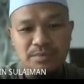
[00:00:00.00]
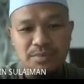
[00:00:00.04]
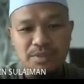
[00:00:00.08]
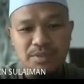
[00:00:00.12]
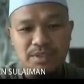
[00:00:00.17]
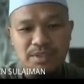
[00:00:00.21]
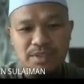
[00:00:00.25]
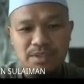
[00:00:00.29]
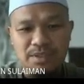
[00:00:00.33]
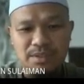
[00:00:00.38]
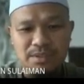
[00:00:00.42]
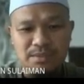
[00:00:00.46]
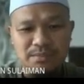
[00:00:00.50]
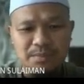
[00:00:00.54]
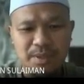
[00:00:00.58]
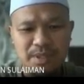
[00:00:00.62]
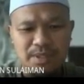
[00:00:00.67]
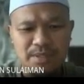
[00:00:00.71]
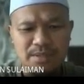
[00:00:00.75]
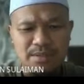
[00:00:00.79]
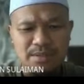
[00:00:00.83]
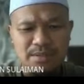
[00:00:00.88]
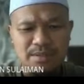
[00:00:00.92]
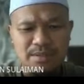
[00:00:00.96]
This is a
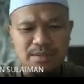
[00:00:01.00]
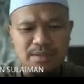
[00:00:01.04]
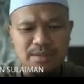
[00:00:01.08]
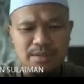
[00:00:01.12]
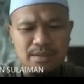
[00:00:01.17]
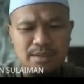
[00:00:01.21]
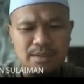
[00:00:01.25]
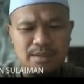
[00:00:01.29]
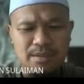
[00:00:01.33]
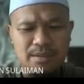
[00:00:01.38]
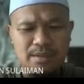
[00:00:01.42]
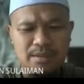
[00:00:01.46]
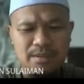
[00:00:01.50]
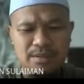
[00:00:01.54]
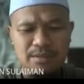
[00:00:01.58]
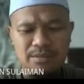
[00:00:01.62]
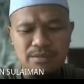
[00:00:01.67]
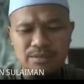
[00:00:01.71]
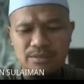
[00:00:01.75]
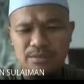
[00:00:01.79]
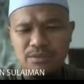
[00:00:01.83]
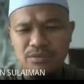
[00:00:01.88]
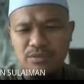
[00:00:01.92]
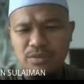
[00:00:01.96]
past, I
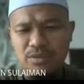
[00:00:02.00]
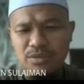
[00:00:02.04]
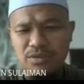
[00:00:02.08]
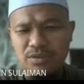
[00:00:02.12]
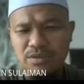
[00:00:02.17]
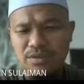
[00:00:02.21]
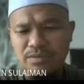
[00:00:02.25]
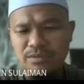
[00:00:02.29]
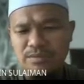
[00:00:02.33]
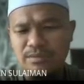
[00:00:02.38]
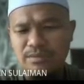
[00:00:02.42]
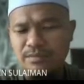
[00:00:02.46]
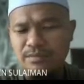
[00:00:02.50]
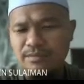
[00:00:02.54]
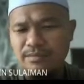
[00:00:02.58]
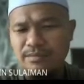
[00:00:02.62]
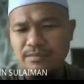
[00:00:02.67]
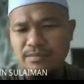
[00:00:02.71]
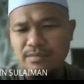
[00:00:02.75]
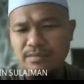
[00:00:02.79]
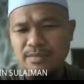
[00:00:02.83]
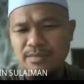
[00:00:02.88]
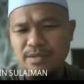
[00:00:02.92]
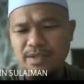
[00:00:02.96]
think
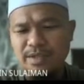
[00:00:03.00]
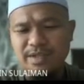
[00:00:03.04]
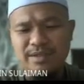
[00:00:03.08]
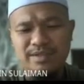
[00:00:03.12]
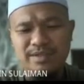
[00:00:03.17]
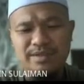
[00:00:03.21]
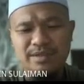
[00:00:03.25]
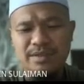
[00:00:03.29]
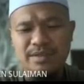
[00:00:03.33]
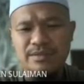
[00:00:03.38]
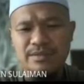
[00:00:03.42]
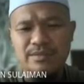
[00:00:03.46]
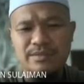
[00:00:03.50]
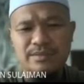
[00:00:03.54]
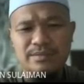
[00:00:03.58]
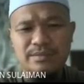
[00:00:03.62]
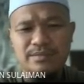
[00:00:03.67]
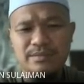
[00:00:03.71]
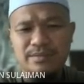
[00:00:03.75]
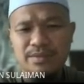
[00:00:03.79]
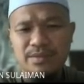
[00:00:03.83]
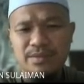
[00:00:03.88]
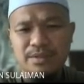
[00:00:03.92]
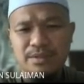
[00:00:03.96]
2018
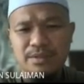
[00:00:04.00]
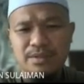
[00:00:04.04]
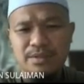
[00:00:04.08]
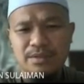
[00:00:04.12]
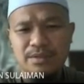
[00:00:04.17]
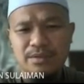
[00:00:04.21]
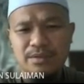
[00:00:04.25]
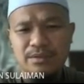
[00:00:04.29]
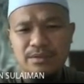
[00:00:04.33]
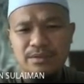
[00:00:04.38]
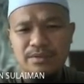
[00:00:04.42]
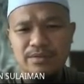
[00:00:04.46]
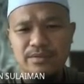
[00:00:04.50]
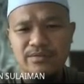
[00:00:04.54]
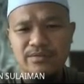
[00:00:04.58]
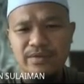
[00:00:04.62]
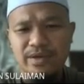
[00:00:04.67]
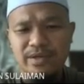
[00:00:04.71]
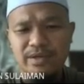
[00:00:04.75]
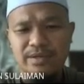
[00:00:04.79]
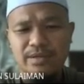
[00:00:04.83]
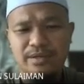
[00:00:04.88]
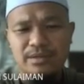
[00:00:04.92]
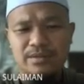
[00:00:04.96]

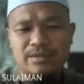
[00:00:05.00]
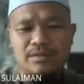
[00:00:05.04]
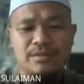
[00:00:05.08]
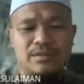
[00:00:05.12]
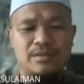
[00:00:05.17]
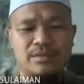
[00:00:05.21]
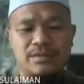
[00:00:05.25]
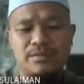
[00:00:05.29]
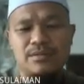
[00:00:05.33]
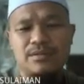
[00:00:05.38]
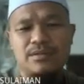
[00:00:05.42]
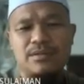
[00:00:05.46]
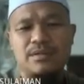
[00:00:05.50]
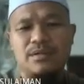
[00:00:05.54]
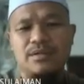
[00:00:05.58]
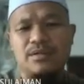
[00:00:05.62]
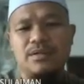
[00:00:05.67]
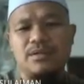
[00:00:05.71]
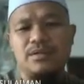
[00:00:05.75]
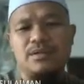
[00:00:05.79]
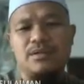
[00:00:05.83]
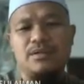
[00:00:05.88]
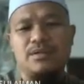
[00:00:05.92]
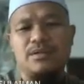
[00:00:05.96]
final
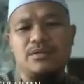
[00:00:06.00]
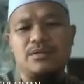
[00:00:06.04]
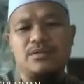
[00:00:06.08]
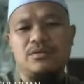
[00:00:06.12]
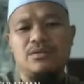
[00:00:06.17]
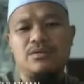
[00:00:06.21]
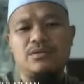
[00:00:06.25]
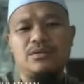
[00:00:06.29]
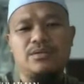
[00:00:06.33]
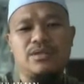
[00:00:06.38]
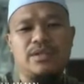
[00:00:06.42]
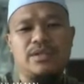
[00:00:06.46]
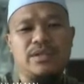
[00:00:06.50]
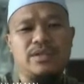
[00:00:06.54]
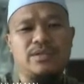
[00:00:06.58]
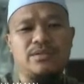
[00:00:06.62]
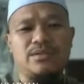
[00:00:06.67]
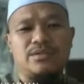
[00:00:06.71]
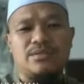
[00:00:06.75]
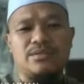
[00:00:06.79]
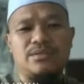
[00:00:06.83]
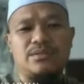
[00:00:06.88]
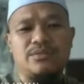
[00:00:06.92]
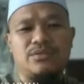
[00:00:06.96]
or test,
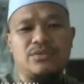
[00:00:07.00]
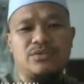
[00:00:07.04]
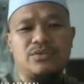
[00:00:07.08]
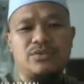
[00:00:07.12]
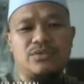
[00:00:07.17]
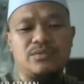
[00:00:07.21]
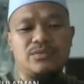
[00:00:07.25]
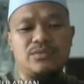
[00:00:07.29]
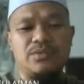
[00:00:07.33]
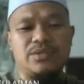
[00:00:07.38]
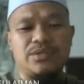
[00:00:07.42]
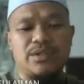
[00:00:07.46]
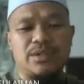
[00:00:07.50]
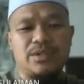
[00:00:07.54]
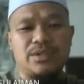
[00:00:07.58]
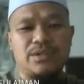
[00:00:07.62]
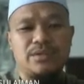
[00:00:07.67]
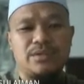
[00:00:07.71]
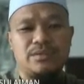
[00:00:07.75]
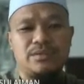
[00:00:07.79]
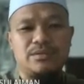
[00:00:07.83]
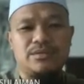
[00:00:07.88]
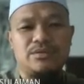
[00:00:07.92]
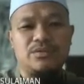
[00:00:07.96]
if not mistaken.
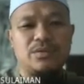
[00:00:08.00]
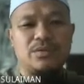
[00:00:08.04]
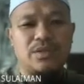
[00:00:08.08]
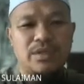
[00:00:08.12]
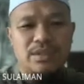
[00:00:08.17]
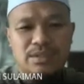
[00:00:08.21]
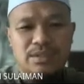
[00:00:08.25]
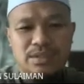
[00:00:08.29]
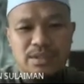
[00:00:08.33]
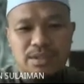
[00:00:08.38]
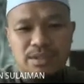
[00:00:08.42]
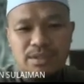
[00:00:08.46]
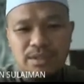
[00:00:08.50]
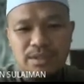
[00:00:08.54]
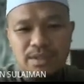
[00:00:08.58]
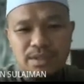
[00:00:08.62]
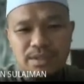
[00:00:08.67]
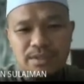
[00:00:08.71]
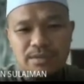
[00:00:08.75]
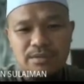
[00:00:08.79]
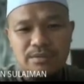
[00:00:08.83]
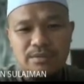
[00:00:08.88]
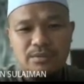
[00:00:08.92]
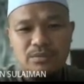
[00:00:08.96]
So let's say
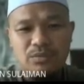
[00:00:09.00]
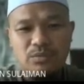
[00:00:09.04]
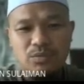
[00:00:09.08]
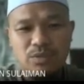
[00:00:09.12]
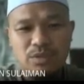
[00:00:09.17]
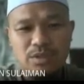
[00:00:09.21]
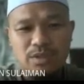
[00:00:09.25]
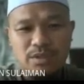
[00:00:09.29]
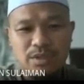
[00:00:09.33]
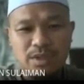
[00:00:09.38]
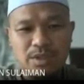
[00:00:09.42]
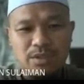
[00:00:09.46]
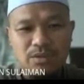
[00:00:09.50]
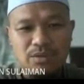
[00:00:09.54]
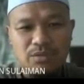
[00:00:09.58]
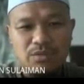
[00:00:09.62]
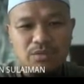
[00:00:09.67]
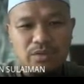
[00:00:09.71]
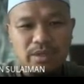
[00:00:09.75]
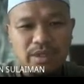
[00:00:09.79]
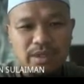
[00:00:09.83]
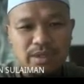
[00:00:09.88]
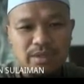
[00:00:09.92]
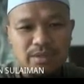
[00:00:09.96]
we try to
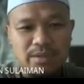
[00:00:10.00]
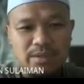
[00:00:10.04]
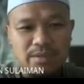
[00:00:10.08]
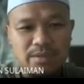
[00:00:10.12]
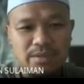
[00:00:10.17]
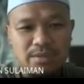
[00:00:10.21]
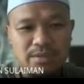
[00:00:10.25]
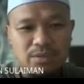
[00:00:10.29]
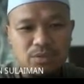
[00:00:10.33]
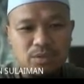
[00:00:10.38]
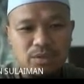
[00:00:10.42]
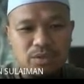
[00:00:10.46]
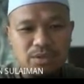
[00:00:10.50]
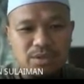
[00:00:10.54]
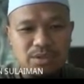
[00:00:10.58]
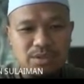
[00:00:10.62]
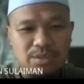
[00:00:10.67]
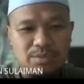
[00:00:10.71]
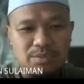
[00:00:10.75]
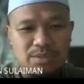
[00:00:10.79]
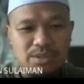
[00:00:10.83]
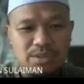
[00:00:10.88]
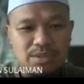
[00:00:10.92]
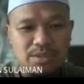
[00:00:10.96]
look at the question
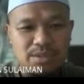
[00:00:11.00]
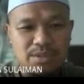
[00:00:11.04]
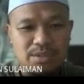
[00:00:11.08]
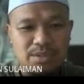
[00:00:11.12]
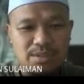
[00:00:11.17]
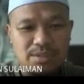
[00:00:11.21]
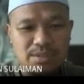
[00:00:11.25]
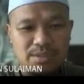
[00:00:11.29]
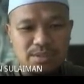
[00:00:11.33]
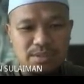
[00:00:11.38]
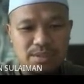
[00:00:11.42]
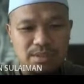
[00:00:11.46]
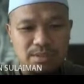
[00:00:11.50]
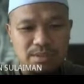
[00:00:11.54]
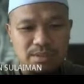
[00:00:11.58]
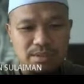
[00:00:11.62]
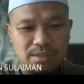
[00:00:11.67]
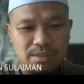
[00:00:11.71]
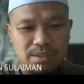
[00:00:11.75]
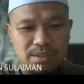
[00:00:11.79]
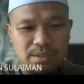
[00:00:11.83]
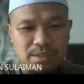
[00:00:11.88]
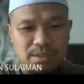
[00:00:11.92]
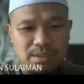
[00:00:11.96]
number 6
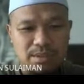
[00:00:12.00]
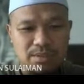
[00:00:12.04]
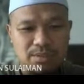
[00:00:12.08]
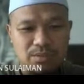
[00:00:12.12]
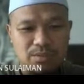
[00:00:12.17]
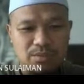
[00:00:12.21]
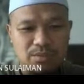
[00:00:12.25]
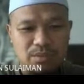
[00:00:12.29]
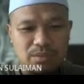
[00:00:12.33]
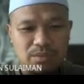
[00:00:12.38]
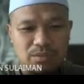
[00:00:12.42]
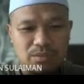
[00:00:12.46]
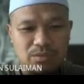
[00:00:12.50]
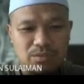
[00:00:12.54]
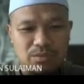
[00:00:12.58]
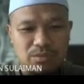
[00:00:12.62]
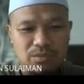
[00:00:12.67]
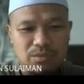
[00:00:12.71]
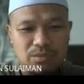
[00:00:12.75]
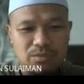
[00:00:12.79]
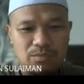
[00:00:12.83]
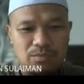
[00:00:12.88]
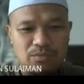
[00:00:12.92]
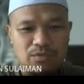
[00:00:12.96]
and then
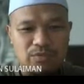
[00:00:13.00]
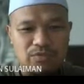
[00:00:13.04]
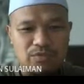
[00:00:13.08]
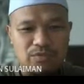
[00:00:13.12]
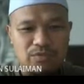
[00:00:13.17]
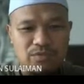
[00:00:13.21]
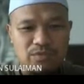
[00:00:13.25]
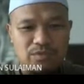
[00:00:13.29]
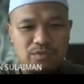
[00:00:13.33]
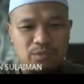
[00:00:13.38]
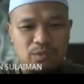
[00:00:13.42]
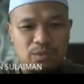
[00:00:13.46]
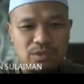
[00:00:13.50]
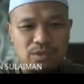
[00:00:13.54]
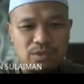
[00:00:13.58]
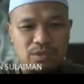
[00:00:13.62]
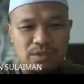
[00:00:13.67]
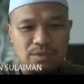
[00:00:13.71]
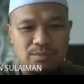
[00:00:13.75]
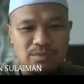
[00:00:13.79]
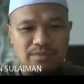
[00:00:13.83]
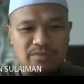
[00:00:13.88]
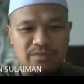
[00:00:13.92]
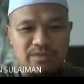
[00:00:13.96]
move to question
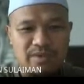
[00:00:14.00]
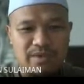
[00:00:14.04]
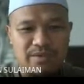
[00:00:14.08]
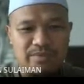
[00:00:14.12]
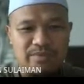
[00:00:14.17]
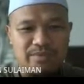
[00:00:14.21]
number 5.